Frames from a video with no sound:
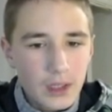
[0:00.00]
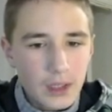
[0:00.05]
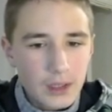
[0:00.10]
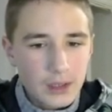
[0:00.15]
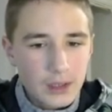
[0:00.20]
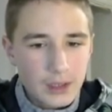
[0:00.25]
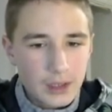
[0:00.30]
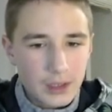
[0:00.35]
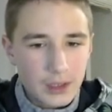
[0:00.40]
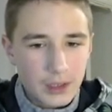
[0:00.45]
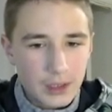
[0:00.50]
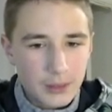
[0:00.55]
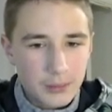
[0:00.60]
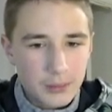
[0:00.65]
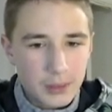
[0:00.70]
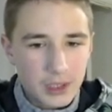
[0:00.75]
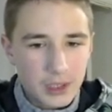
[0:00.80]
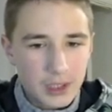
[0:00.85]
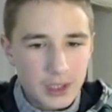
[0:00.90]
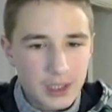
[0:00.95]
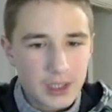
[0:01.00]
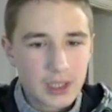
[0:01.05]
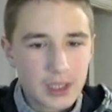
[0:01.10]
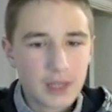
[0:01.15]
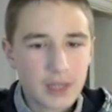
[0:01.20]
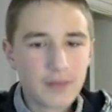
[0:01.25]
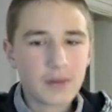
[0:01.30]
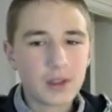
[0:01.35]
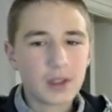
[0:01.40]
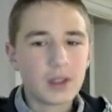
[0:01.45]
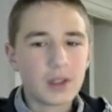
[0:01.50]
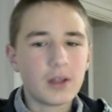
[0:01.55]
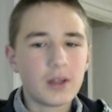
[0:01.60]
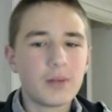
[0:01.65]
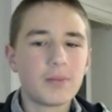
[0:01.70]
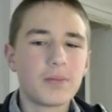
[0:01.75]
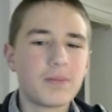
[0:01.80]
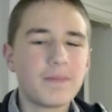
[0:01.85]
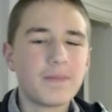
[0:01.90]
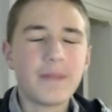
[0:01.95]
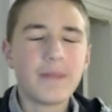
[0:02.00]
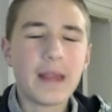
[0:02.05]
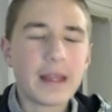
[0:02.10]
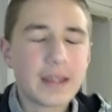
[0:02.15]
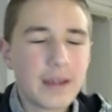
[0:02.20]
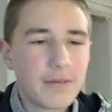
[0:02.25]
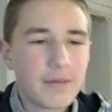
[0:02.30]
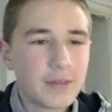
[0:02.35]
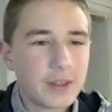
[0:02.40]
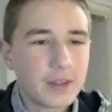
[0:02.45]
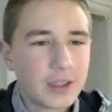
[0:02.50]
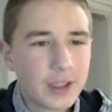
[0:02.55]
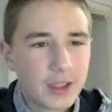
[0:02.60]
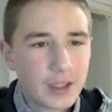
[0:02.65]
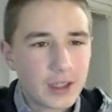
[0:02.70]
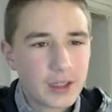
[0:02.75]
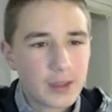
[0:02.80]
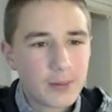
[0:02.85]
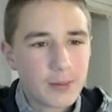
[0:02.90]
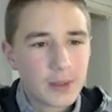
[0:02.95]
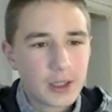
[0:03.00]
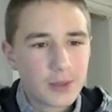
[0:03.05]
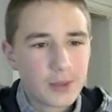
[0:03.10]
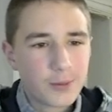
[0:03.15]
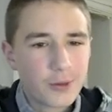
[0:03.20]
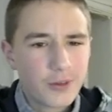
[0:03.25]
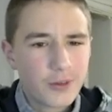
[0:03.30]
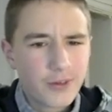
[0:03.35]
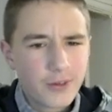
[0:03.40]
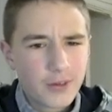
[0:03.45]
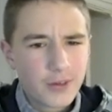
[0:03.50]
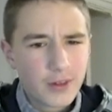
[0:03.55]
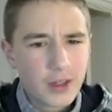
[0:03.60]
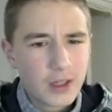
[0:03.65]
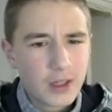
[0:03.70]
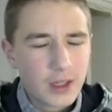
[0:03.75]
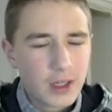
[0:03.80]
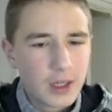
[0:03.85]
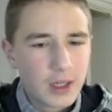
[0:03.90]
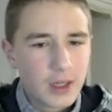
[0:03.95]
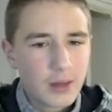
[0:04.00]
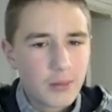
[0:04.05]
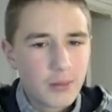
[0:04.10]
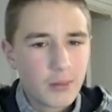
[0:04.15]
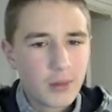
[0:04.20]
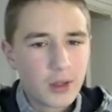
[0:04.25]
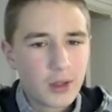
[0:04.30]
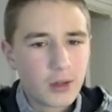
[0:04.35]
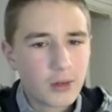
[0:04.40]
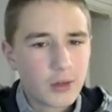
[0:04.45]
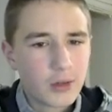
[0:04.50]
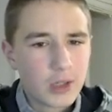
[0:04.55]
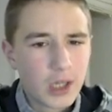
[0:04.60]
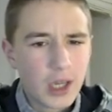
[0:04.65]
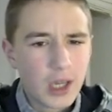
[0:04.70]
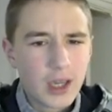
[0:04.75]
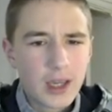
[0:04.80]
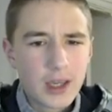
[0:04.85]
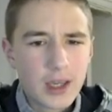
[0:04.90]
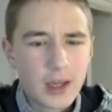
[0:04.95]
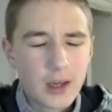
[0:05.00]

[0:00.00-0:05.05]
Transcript: Let's see knight Bd 7 yeah definitely not the best move but okay